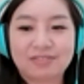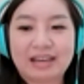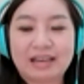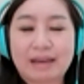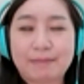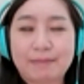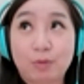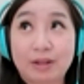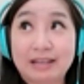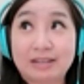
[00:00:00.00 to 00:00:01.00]
right am i
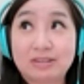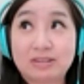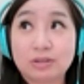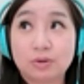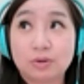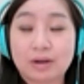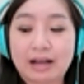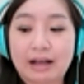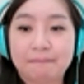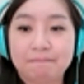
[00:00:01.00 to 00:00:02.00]
willing to
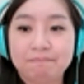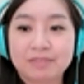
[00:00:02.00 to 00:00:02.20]
um,